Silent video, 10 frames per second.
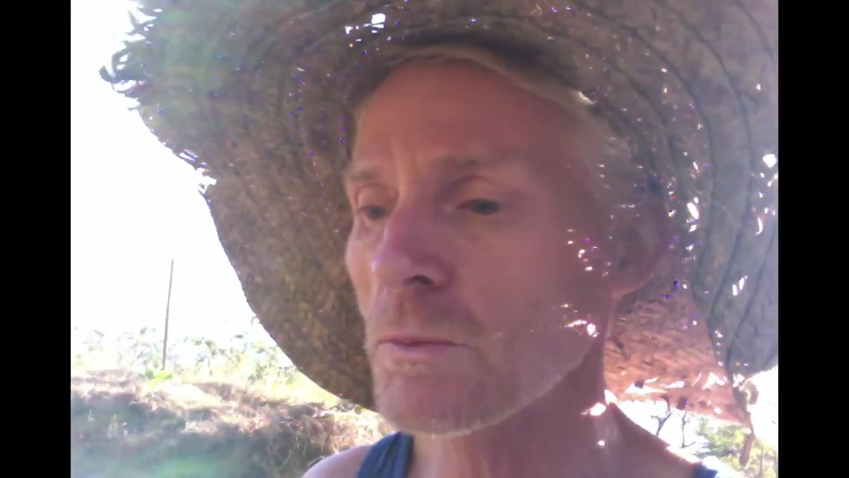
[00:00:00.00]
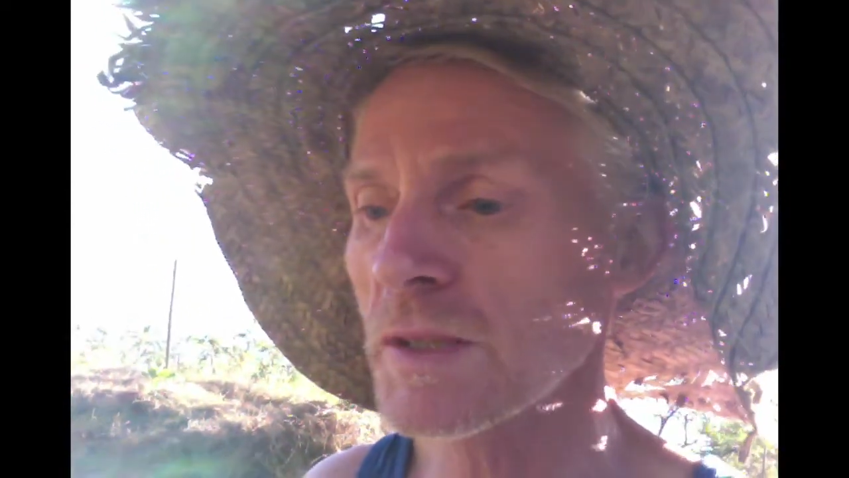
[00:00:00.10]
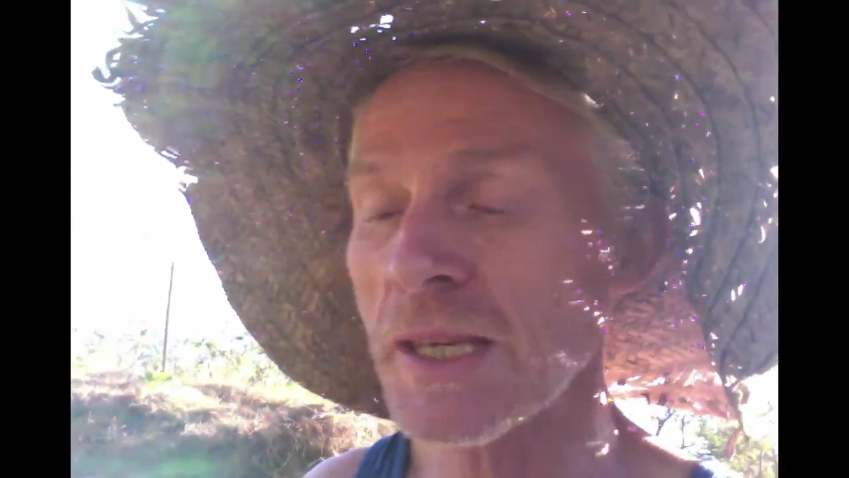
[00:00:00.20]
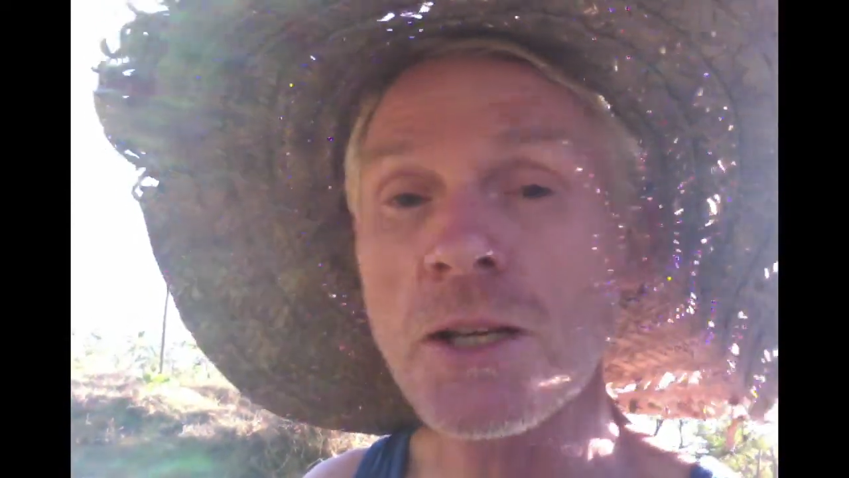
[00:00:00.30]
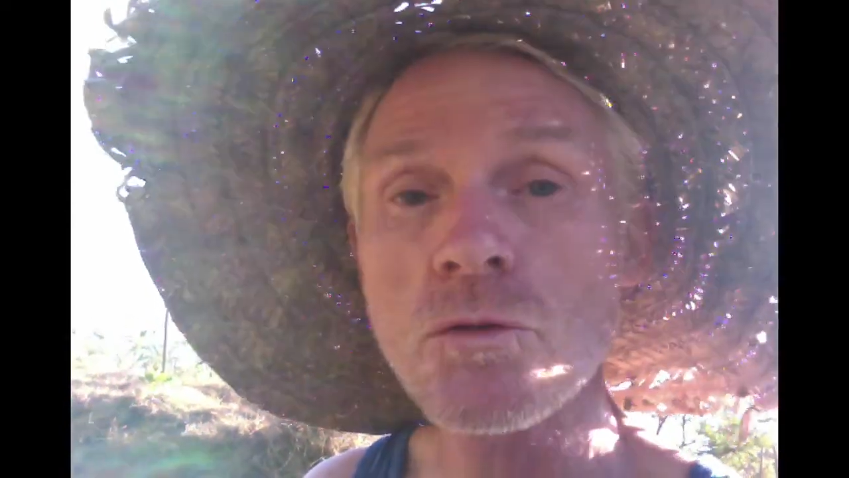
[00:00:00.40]

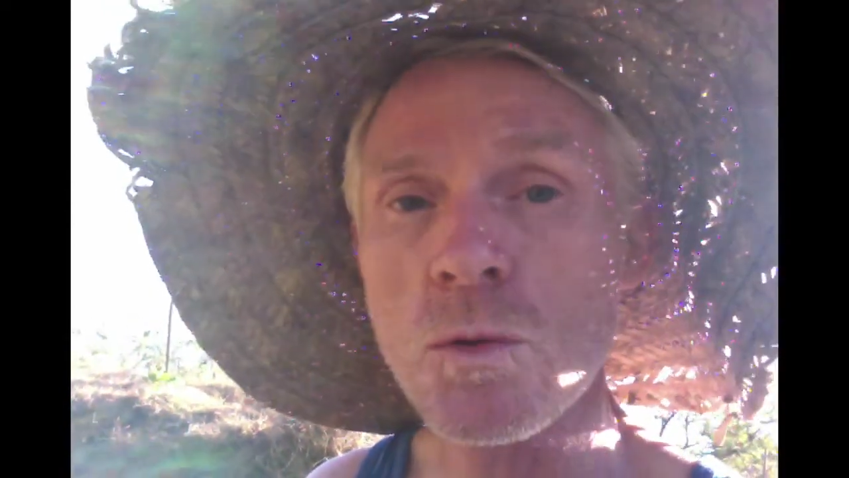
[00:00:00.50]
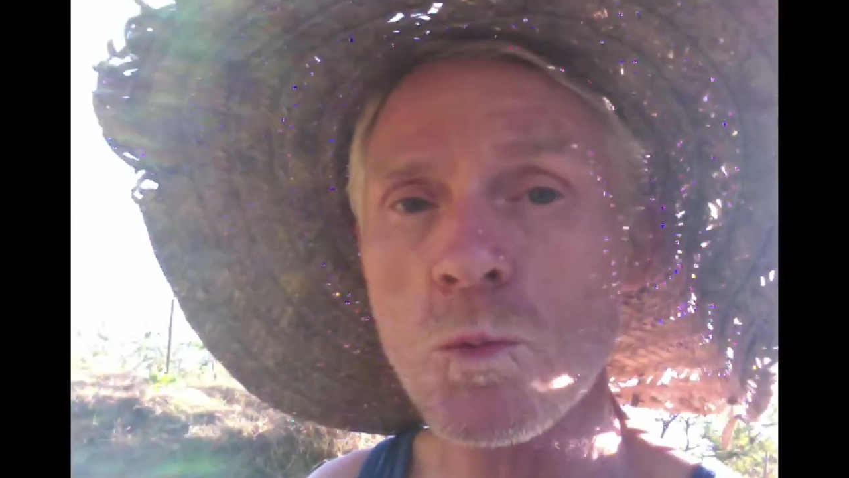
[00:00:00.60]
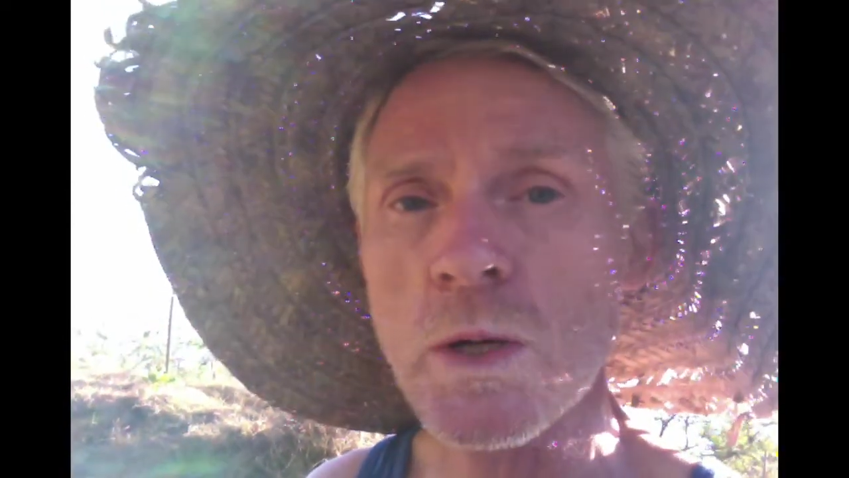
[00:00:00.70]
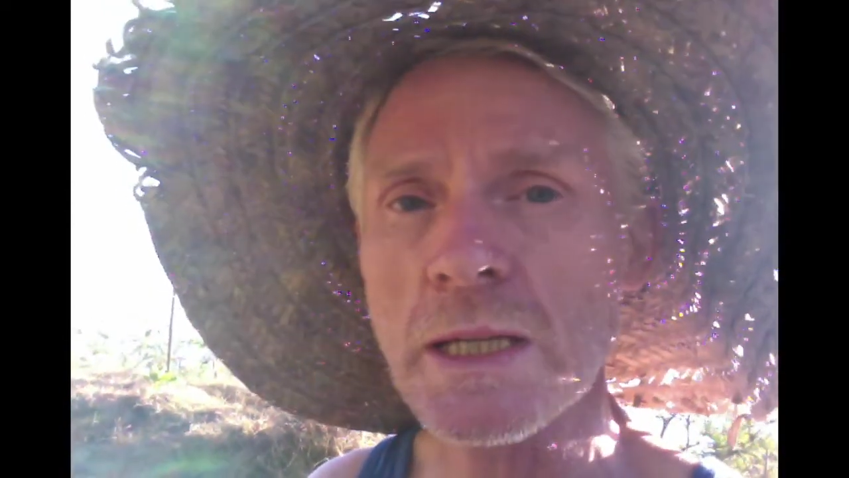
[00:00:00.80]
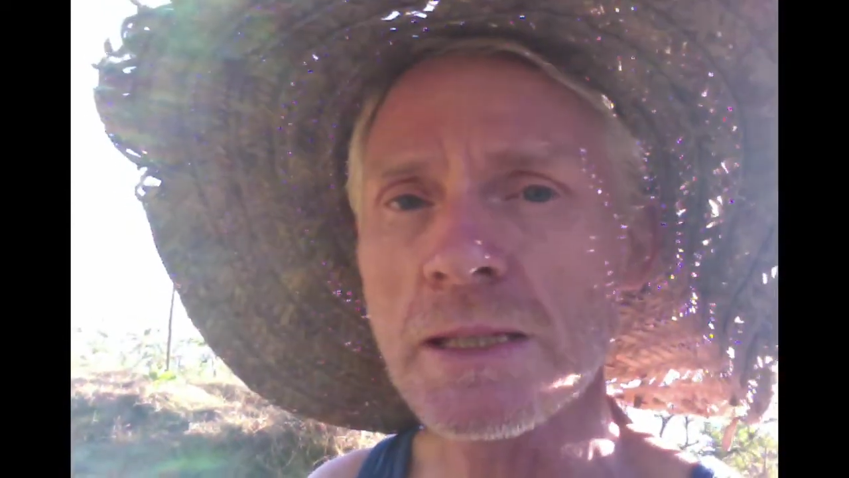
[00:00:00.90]
secondary
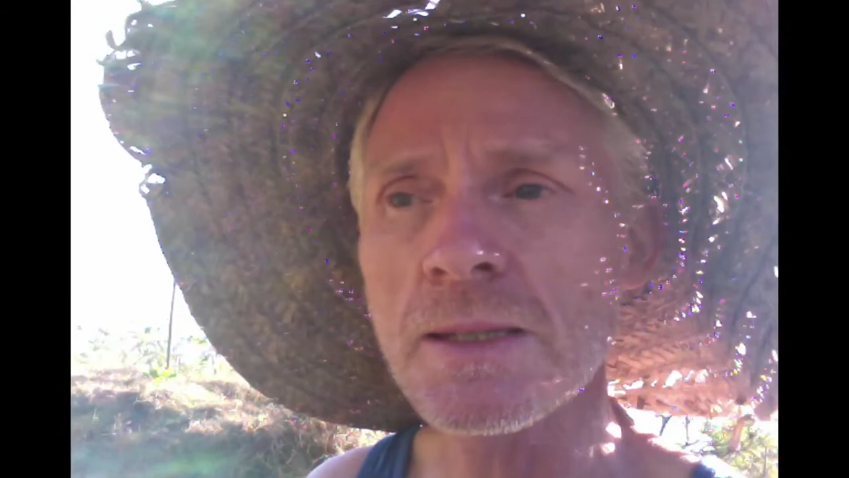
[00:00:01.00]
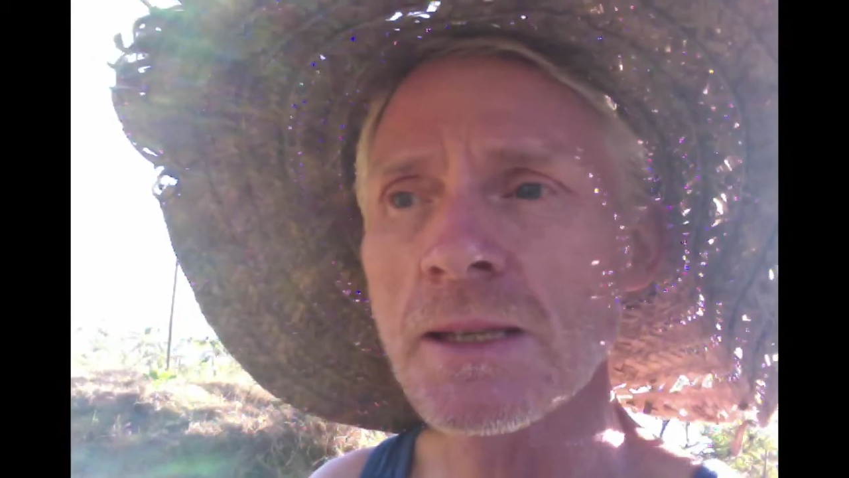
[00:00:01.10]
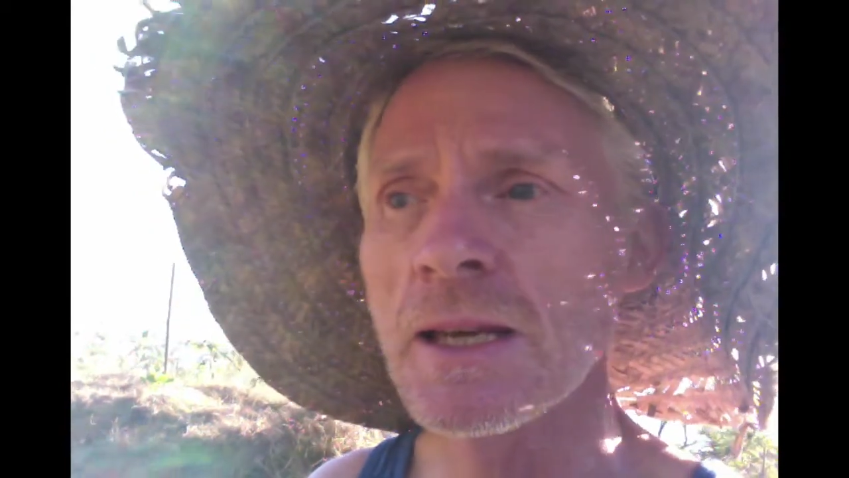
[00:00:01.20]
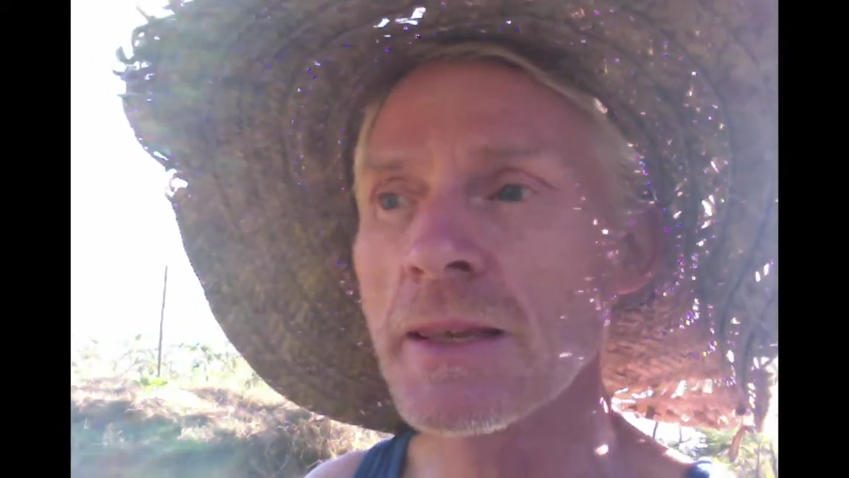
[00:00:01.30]
weeds